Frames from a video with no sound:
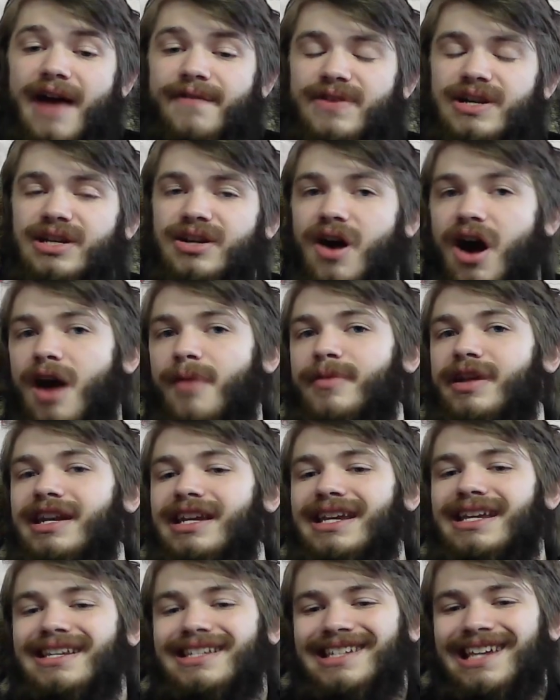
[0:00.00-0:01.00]
in
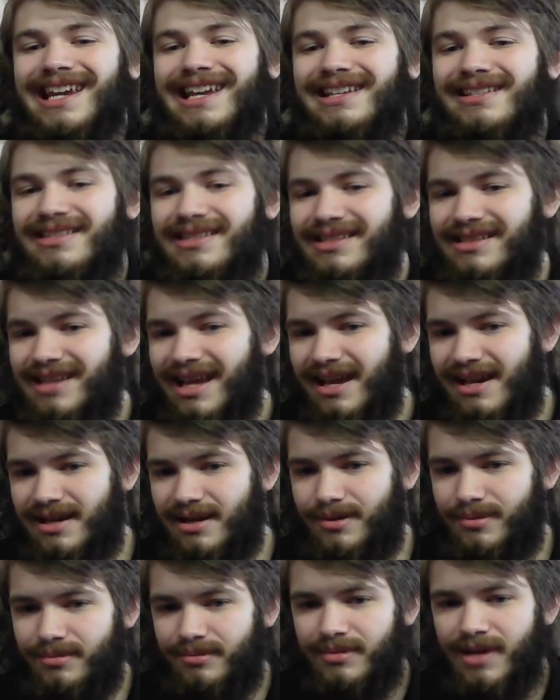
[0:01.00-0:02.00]
common is
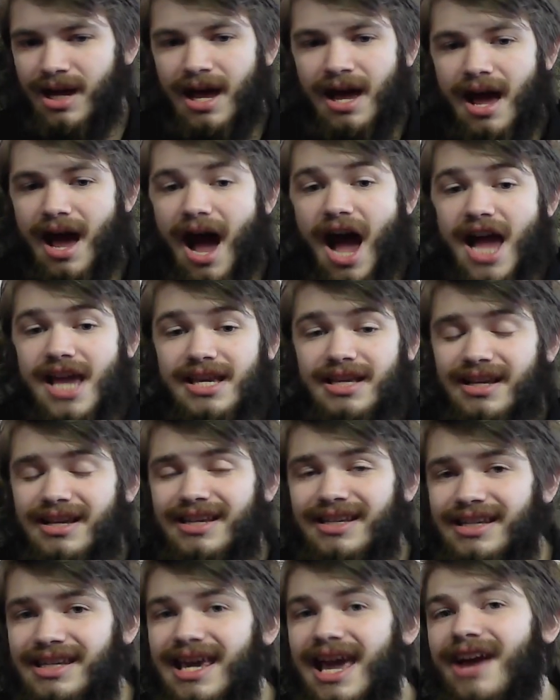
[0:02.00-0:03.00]
insane. I
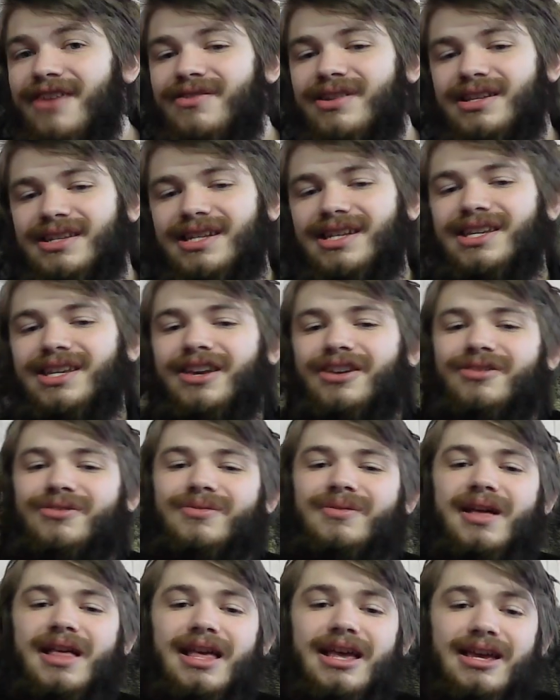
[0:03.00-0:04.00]
guarantee
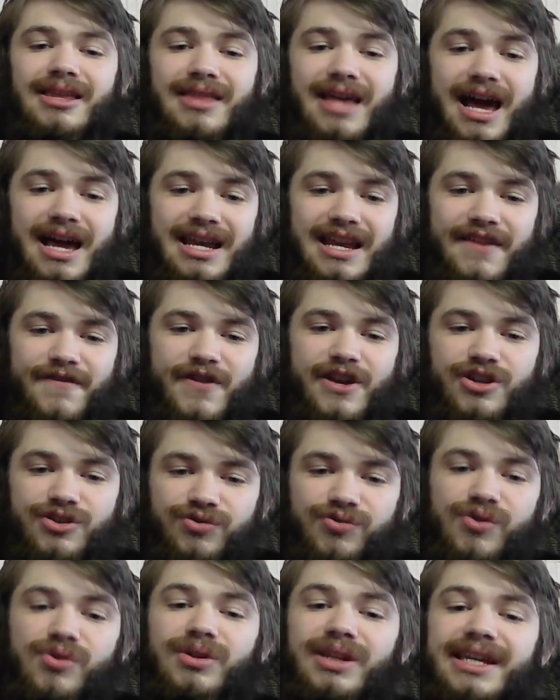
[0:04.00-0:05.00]
you that if it
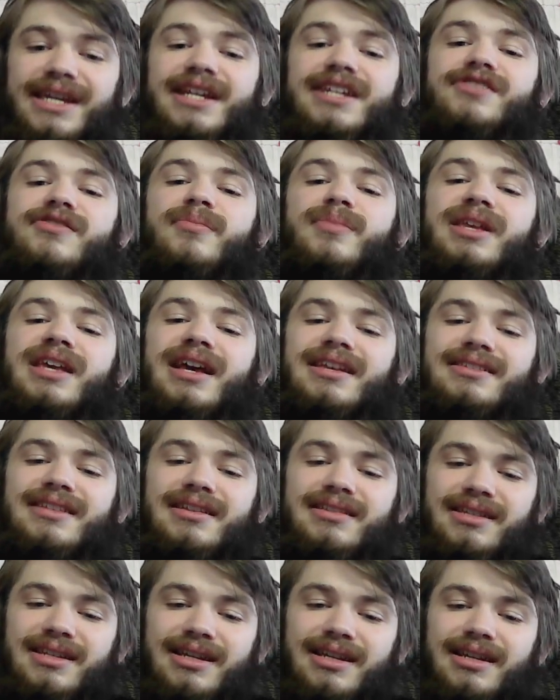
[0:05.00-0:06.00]
truly is from the
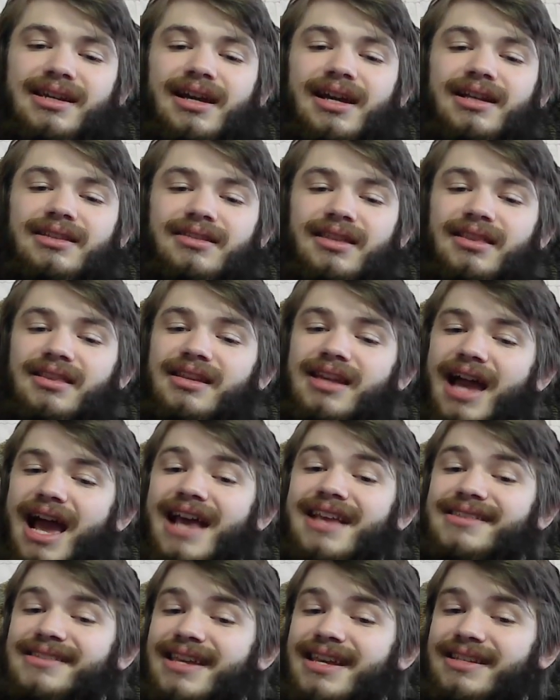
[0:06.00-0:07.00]
SAT, then the
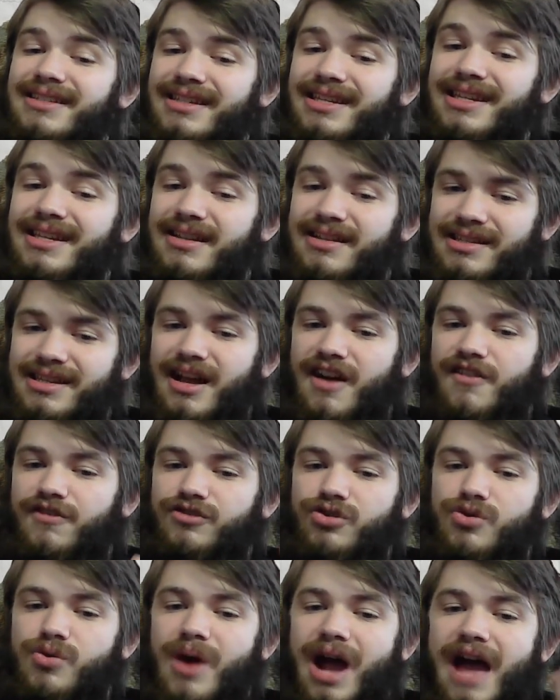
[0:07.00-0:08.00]
SAT itself
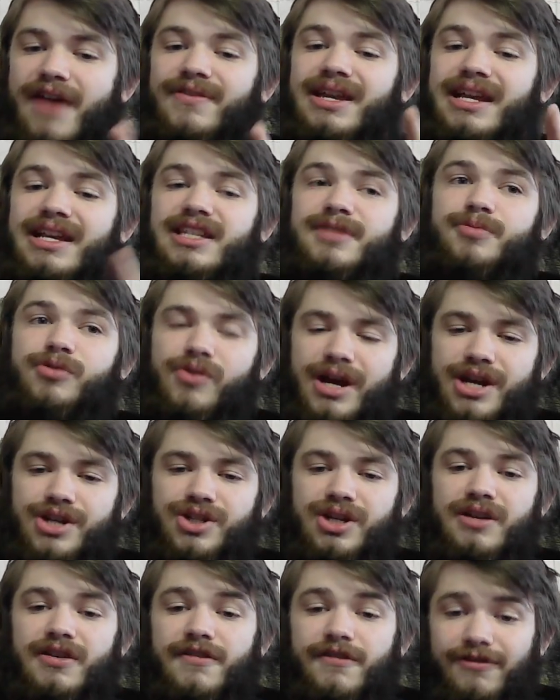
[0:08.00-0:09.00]
drew heavy
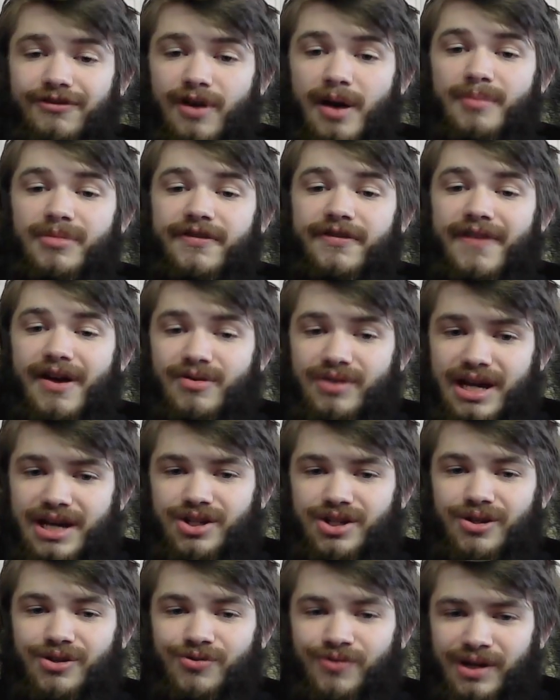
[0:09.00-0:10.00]
inspiration from the
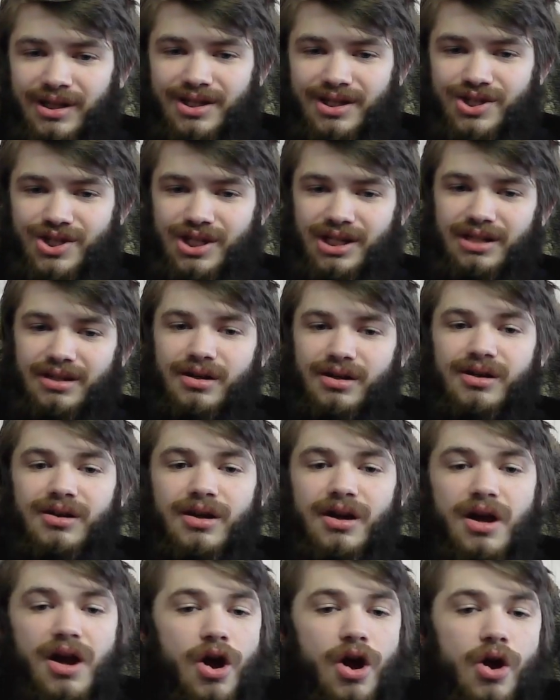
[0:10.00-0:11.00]
Foundation Trilogy.
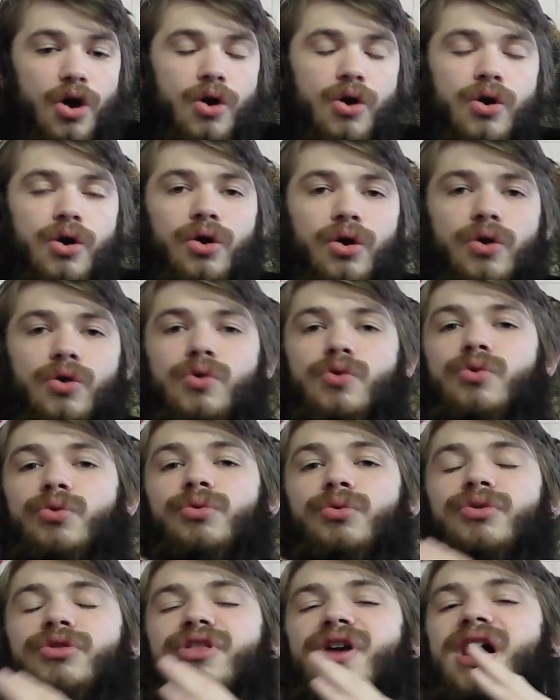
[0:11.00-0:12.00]

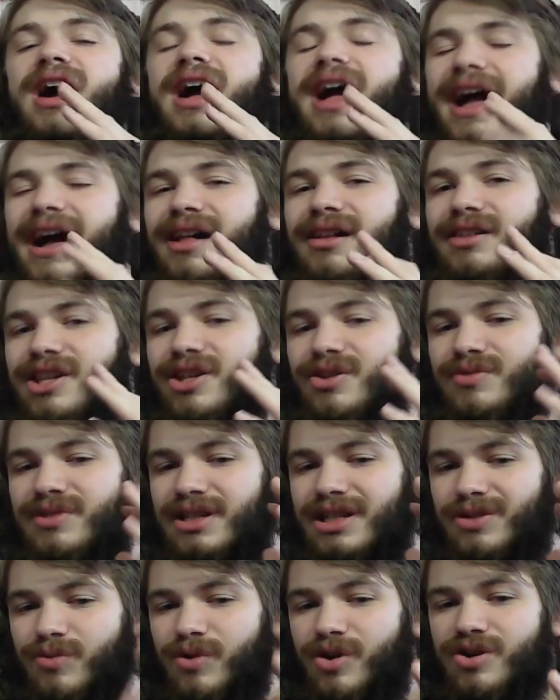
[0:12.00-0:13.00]
Who the hell
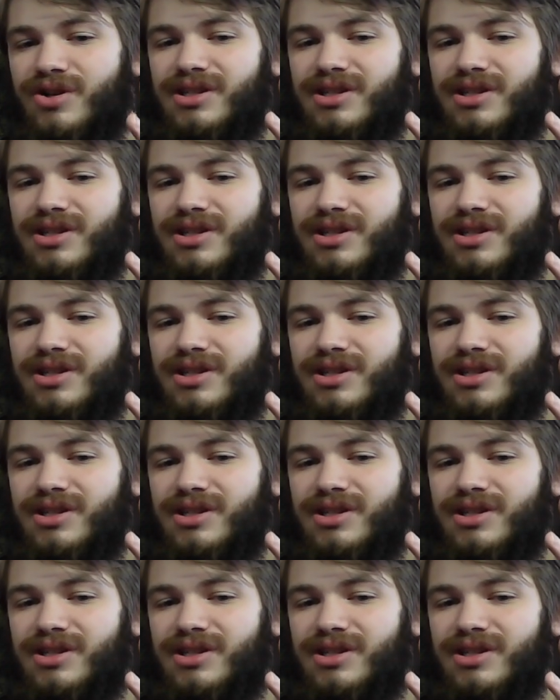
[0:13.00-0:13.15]
uses words